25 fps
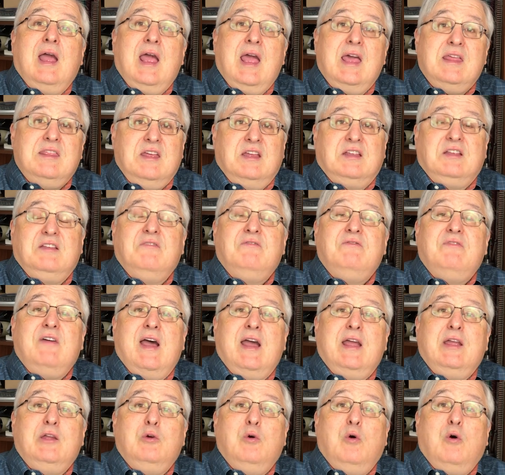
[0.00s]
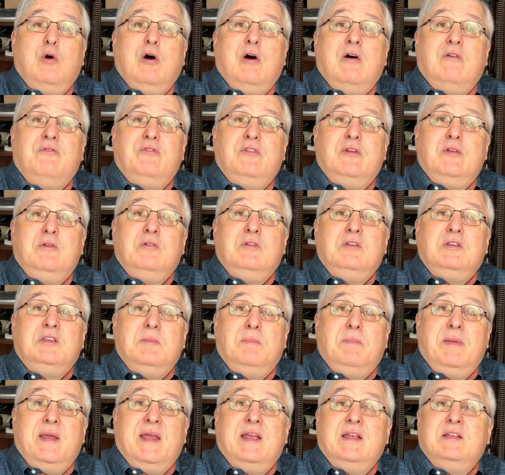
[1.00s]
and that the value often
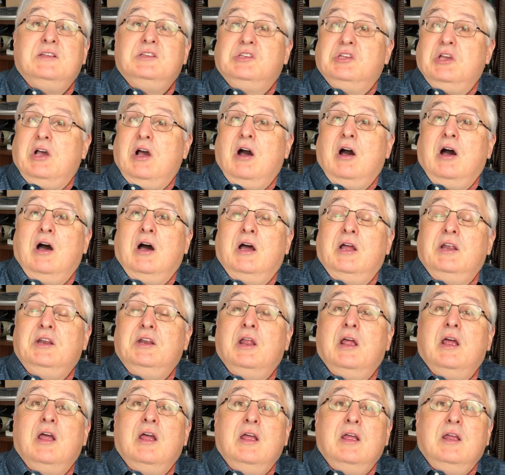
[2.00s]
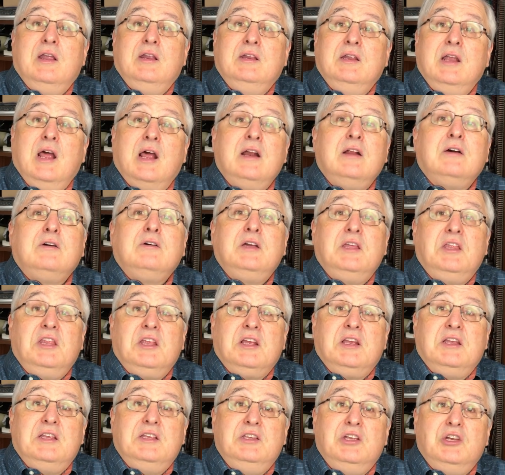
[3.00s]
depends on not only the
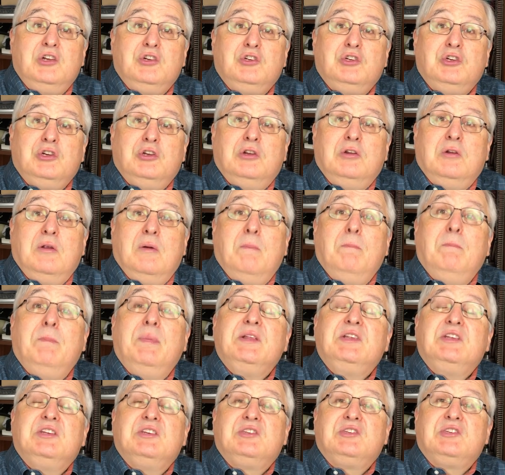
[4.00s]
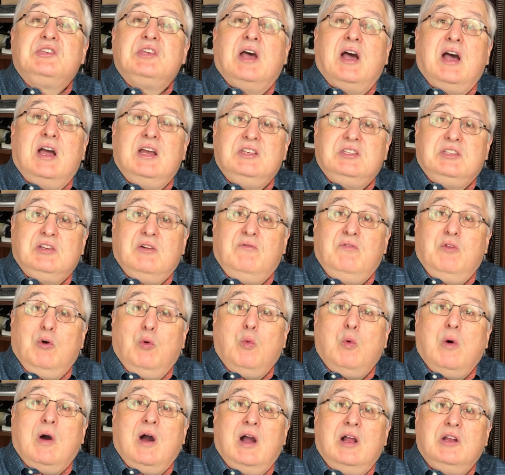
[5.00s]
condition, but the size of the
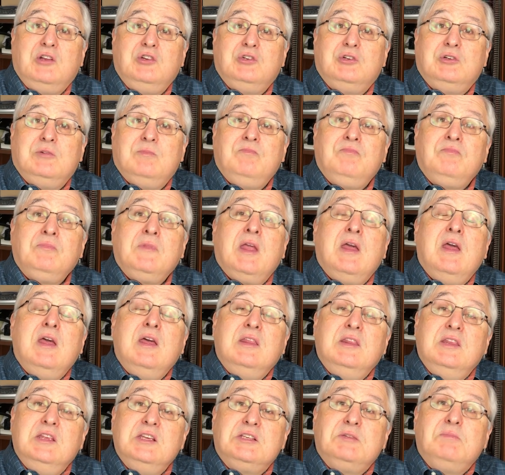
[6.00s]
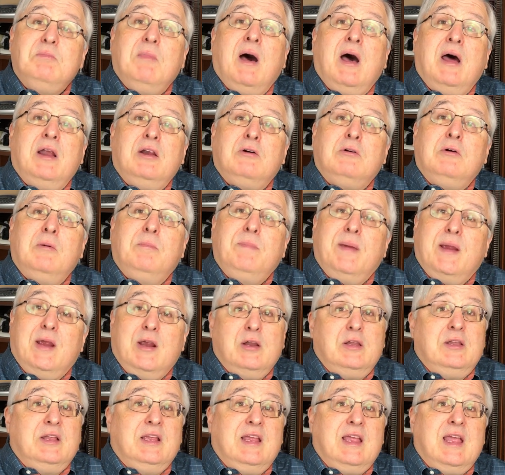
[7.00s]
watch. This model
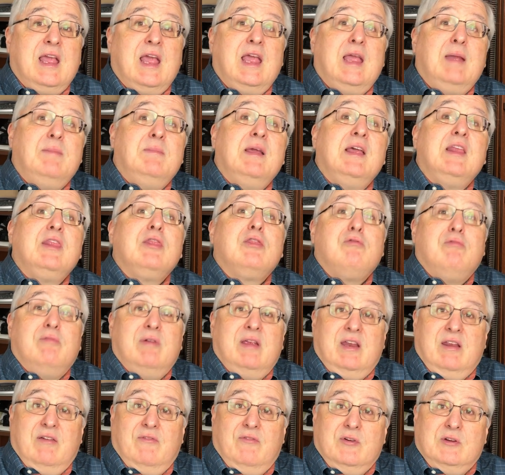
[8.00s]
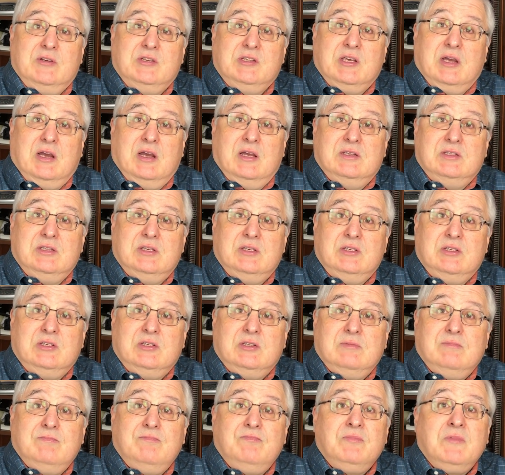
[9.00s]
apparently came in 3 different sizes.